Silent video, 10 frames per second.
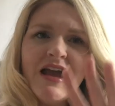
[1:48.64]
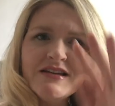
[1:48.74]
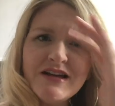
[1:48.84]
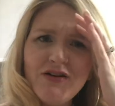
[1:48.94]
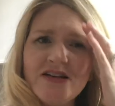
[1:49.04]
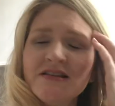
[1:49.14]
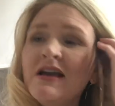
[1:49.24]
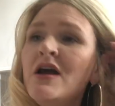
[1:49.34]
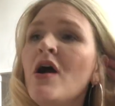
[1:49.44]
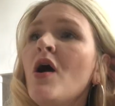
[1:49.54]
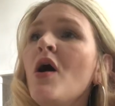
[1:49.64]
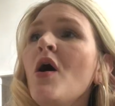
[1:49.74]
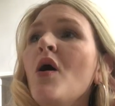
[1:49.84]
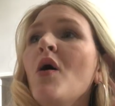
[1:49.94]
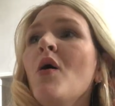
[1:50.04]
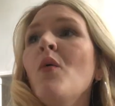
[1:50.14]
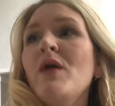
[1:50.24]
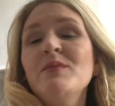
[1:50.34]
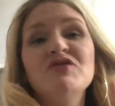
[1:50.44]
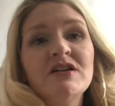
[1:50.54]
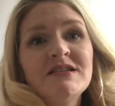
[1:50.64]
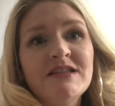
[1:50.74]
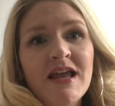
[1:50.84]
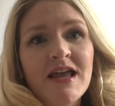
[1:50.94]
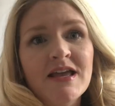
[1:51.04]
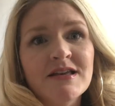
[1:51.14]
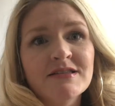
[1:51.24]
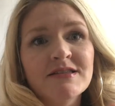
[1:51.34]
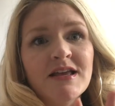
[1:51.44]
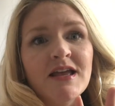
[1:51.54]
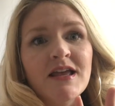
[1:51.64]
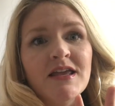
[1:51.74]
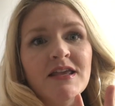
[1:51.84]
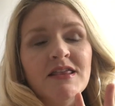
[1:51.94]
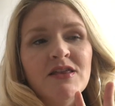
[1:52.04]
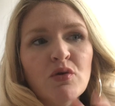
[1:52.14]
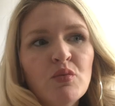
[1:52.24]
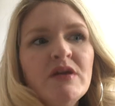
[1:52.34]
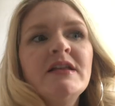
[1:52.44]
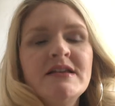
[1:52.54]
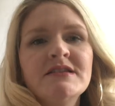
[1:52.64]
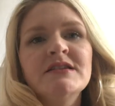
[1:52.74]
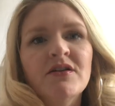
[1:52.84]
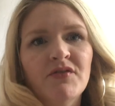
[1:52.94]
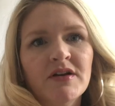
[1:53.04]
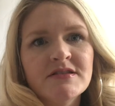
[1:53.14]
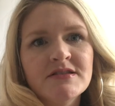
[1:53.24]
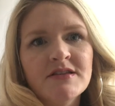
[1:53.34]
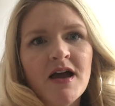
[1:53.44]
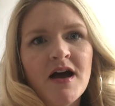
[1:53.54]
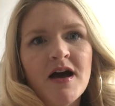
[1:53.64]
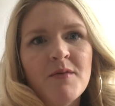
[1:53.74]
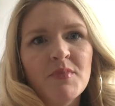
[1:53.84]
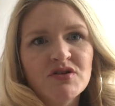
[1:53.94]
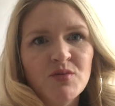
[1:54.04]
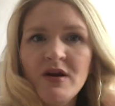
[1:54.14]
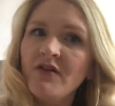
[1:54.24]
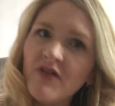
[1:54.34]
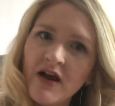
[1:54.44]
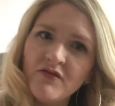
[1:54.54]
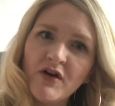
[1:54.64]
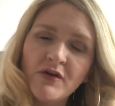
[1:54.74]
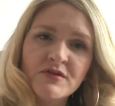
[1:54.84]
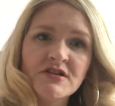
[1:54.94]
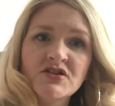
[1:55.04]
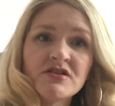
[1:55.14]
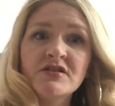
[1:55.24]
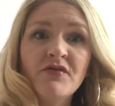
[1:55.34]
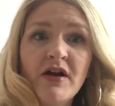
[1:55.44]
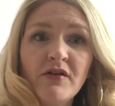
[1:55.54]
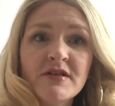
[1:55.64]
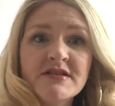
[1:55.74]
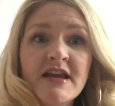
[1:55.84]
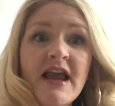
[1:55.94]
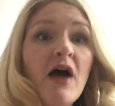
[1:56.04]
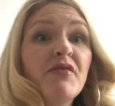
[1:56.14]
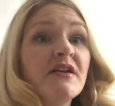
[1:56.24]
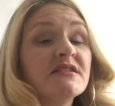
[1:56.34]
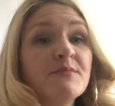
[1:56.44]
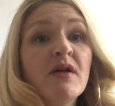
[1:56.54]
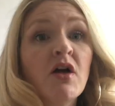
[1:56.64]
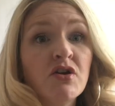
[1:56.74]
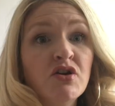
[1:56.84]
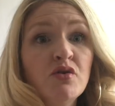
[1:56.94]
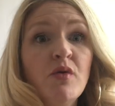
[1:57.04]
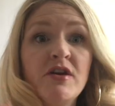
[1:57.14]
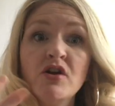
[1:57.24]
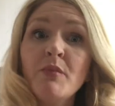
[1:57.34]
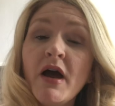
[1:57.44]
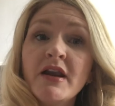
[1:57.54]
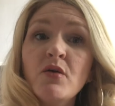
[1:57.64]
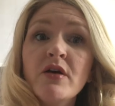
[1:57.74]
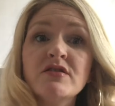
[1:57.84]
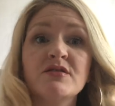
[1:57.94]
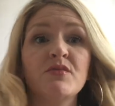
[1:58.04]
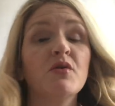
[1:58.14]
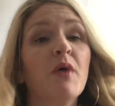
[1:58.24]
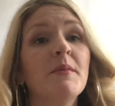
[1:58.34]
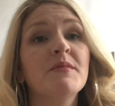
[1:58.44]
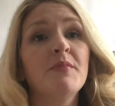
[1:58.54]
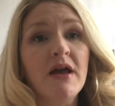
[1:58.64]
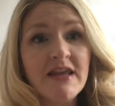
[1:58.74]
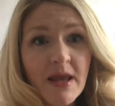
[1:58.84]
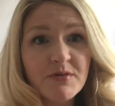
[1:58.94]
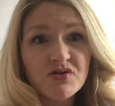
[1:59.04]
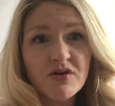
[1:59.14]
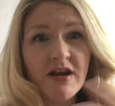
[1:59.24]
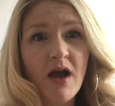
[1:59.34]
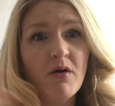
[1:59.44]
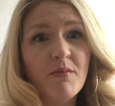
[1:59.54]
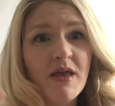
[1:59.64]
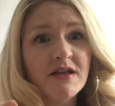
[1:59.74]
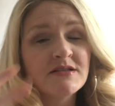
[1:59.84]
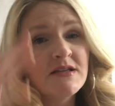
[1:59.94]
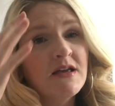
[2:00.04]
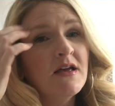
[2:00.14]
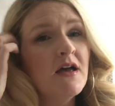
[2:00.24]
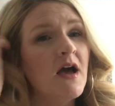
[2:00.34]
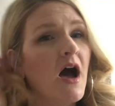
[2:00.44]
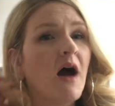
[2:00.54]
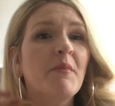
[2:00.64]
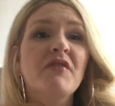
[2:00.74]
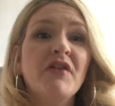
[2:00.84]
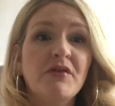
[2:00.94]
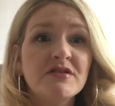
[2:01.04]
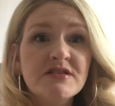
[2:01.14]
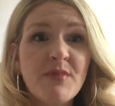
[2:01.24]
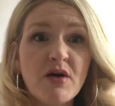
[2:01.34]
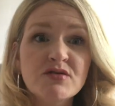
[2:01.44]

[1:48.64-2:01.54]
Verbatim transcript: I digress. What I'm trying to say is there really is a difference um, between a fine fragrance and just a fragrance and how things smell on you and your body oils and your body chemistry and how it makes um, a fragrance smell.